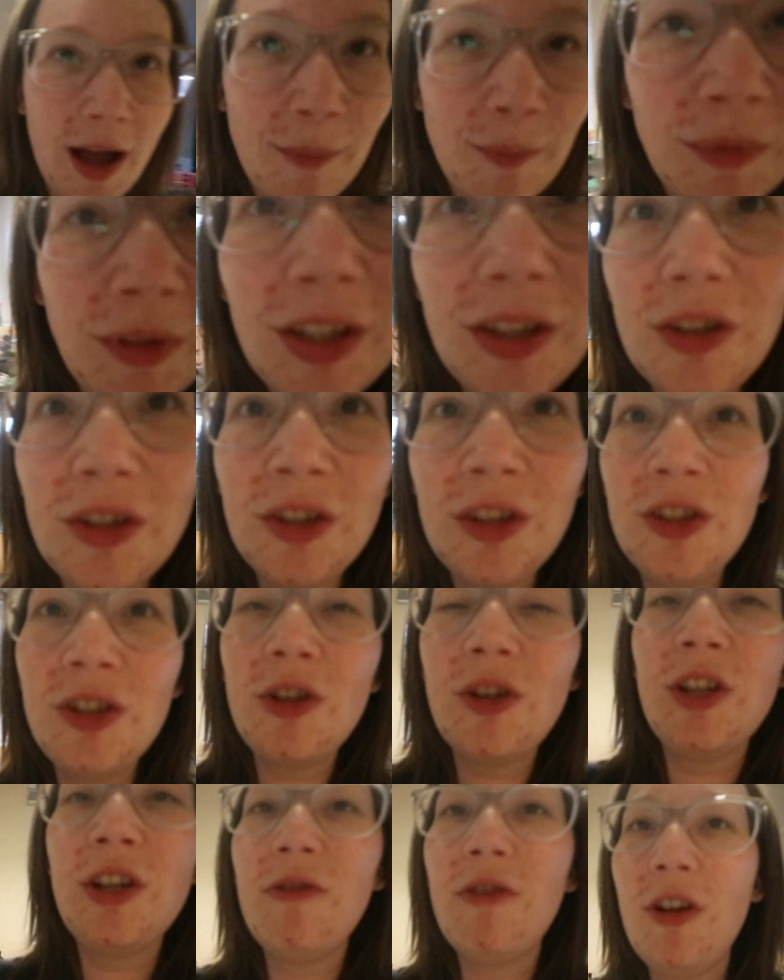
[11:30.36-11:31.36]
I'm literally going to show
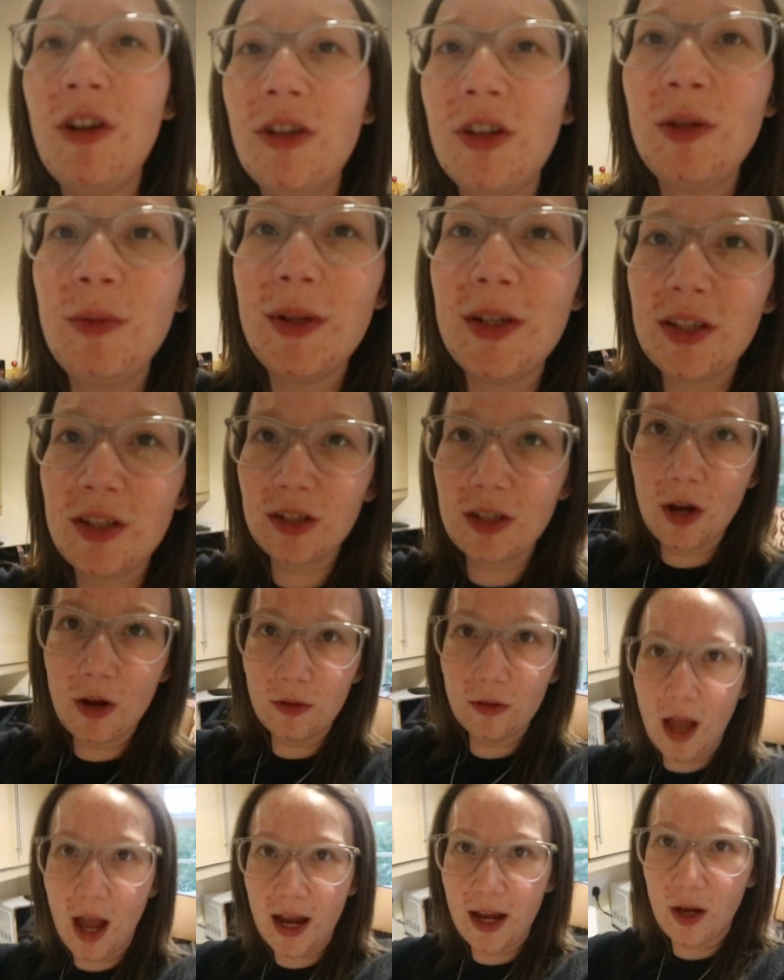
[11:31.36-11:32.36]
you. You're all going to be so
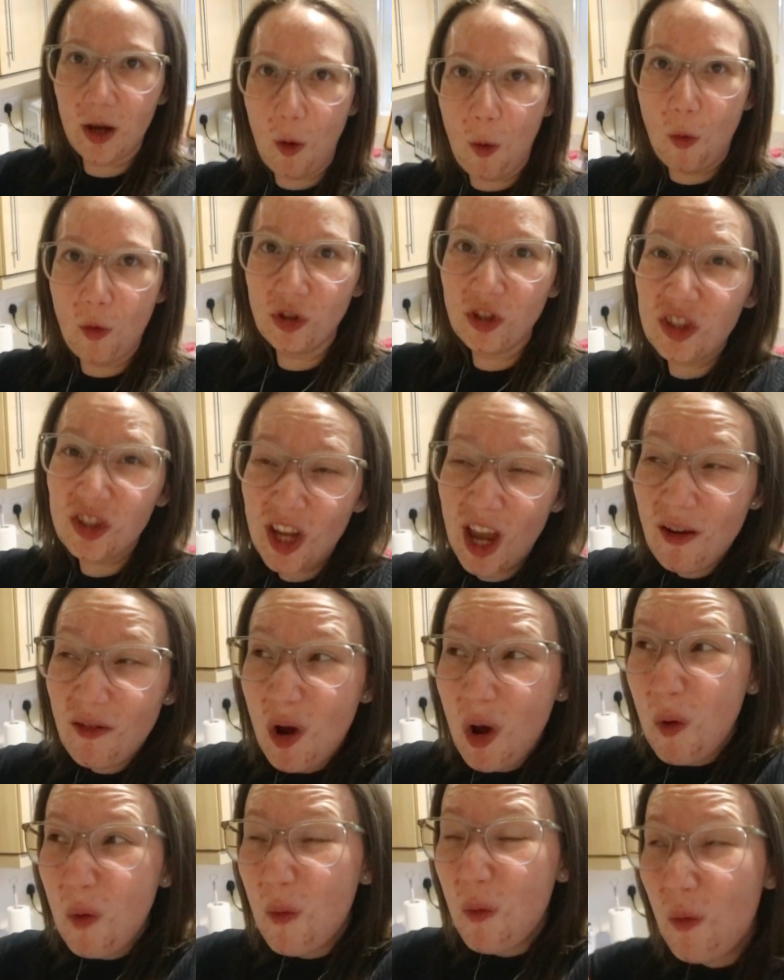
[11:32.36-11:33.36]
like,
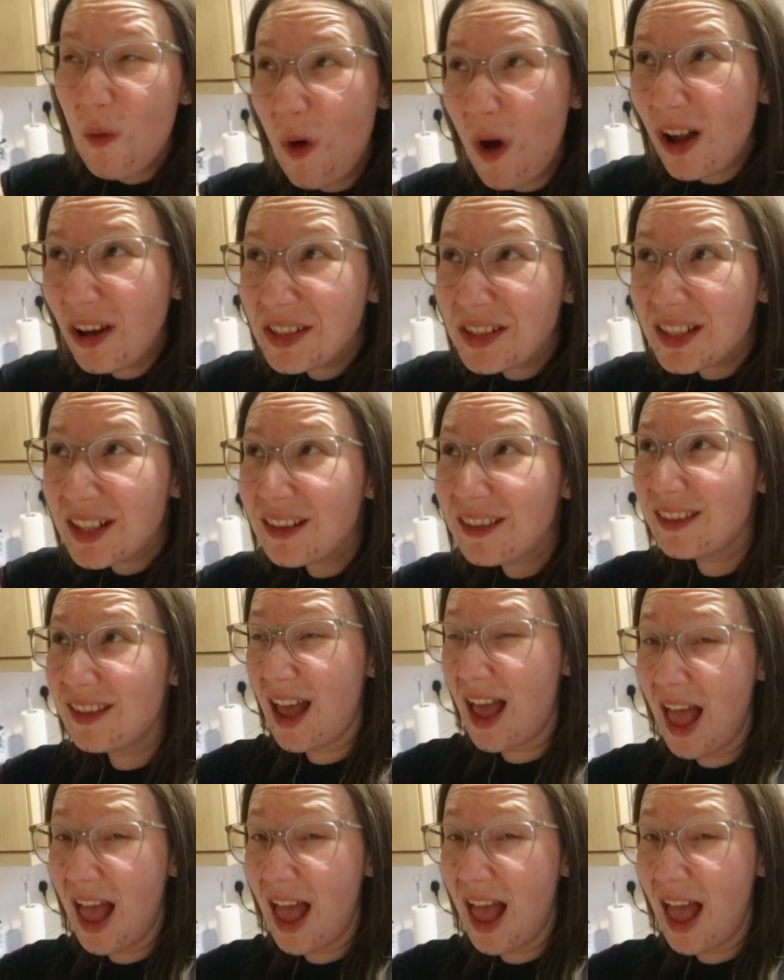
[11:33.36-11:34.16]
Sarah, what the